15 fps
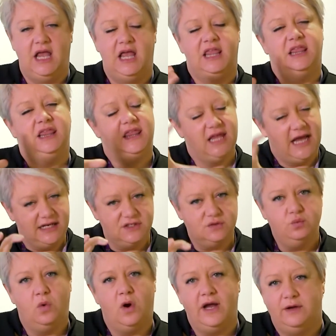that's
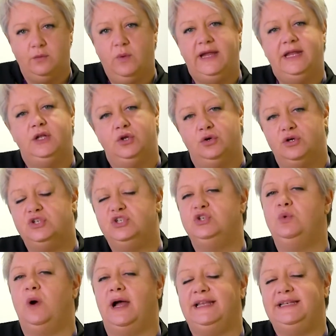why we look to
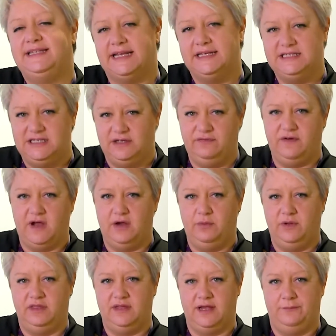identify
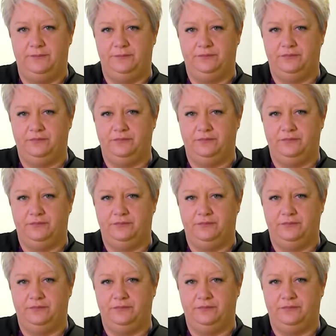with them.